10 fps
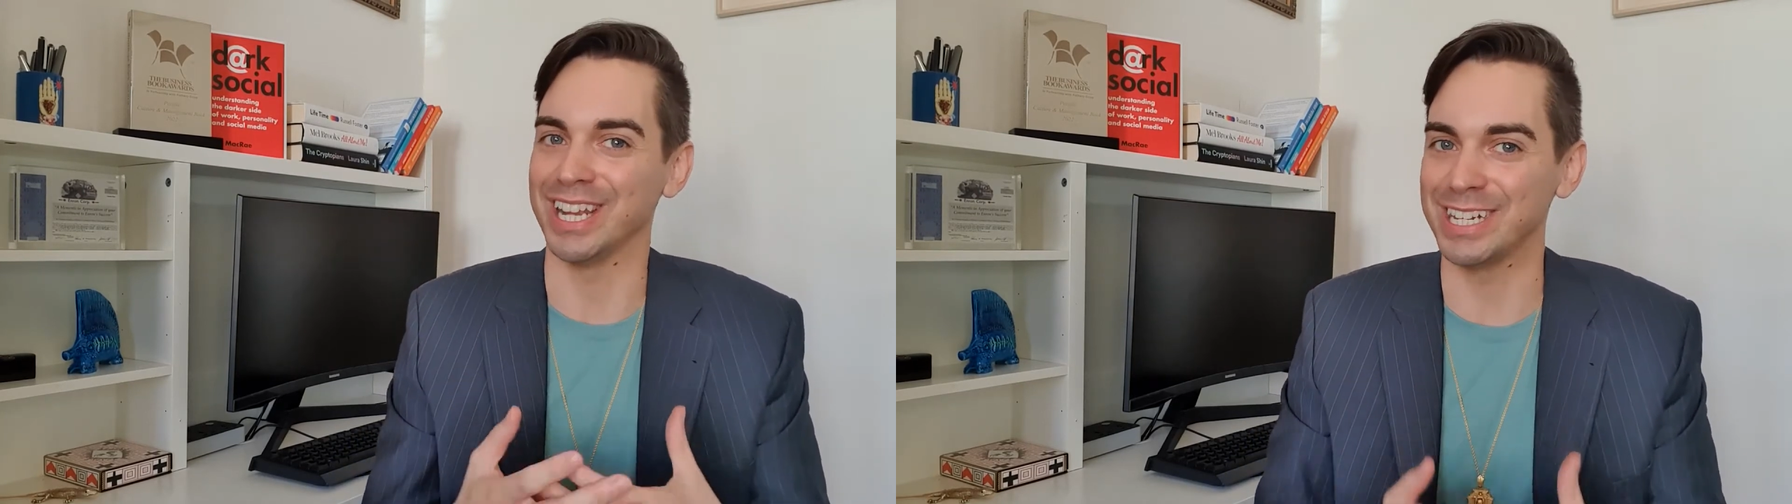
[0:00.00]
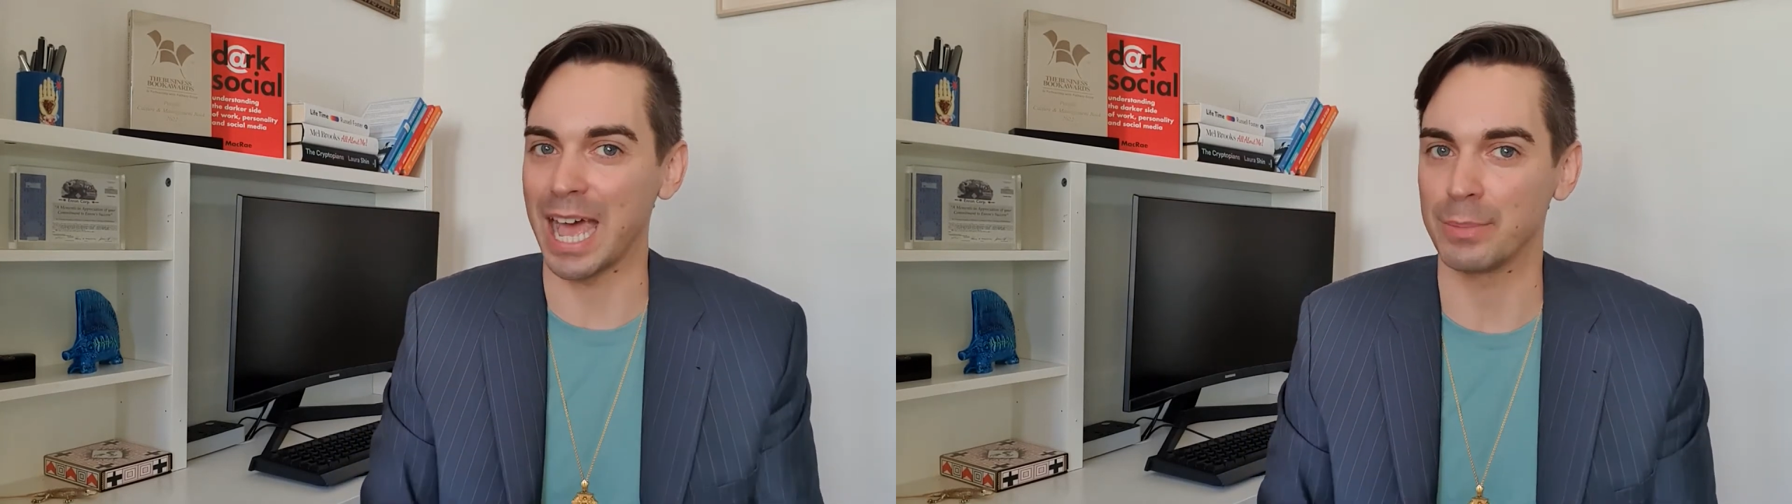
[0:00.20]

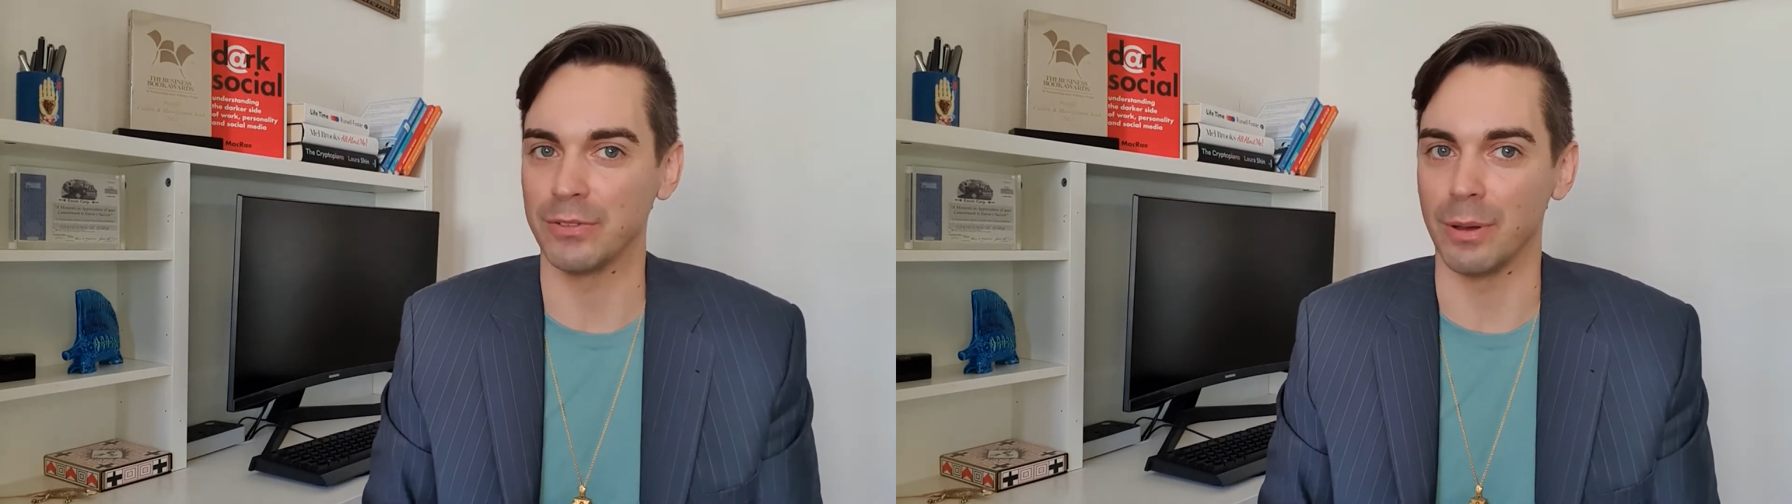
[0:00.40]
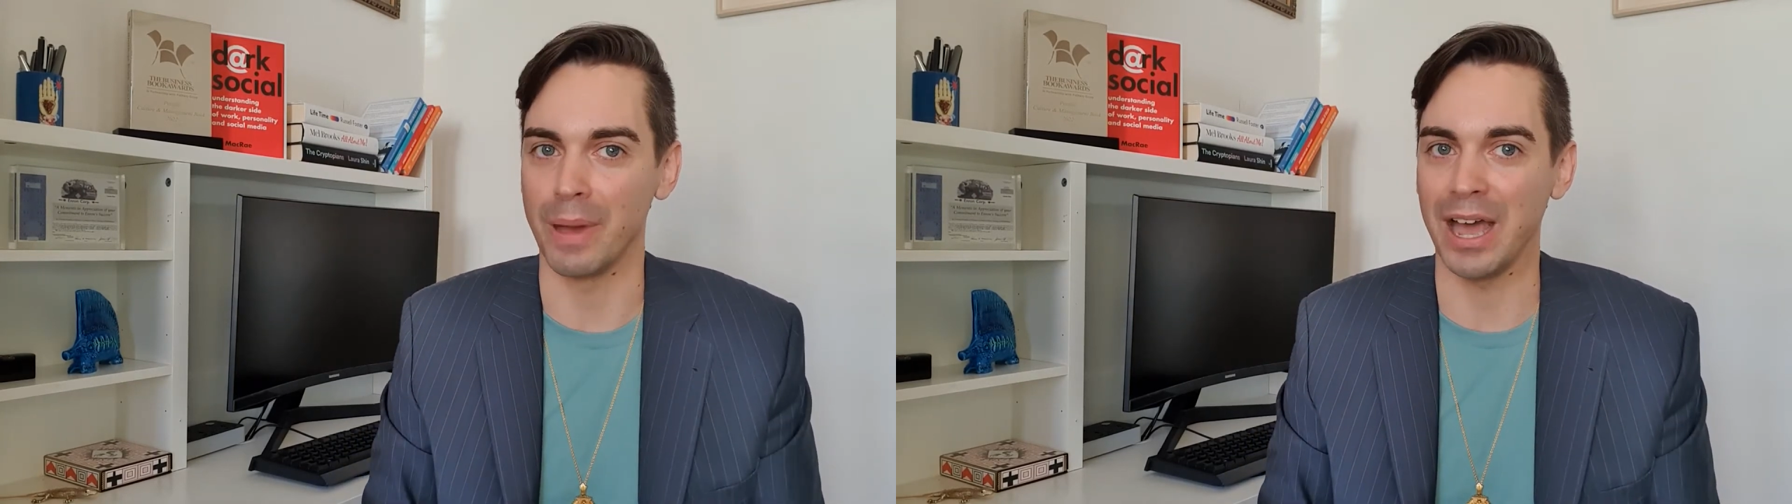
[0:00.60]

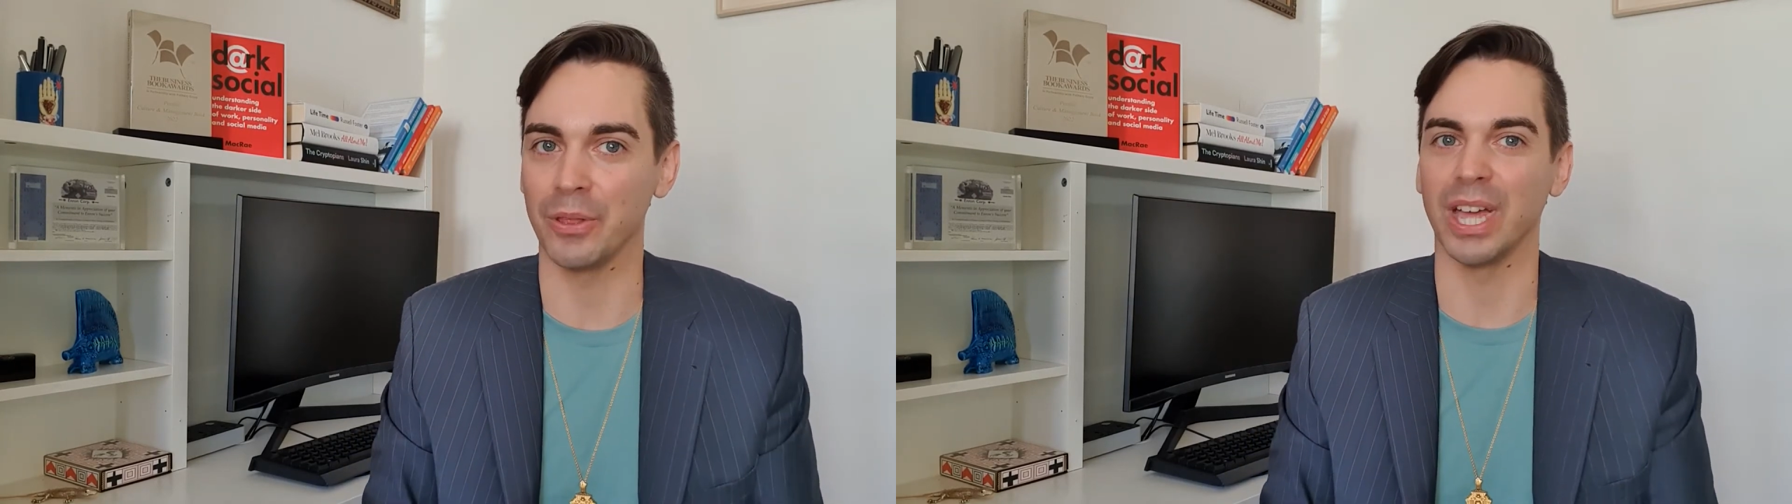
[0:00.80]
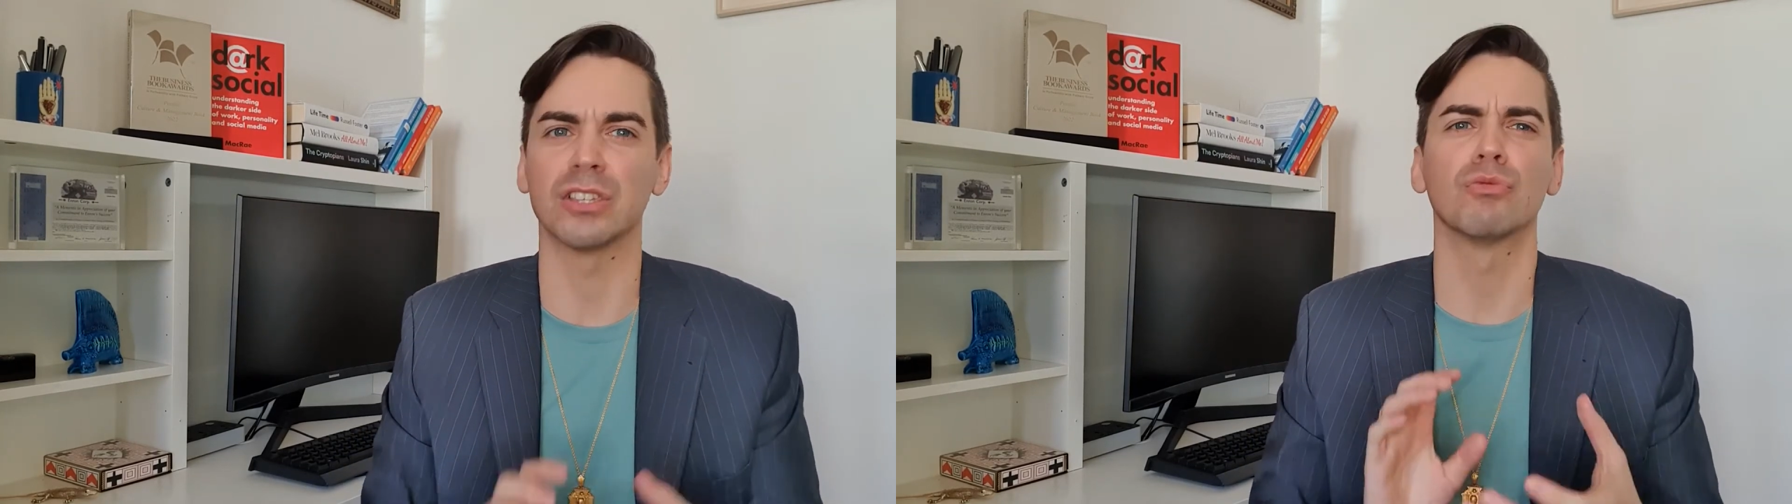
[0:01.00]
adaptive
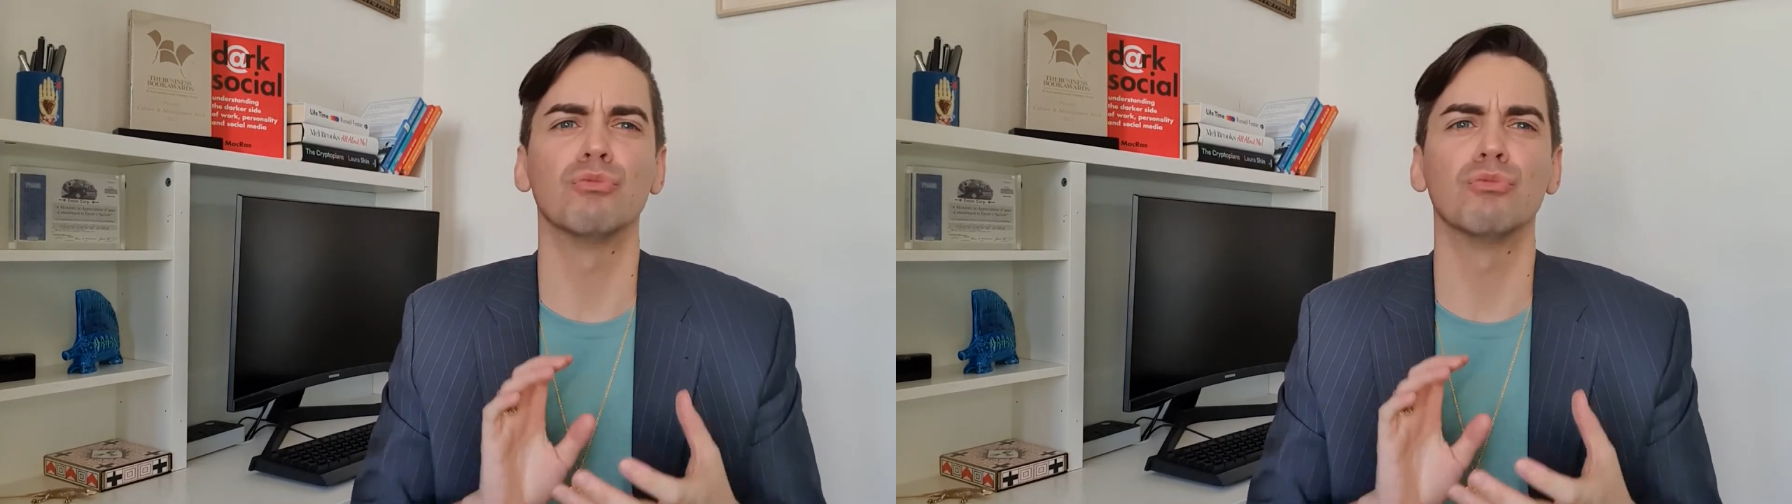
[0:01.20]
amount, that's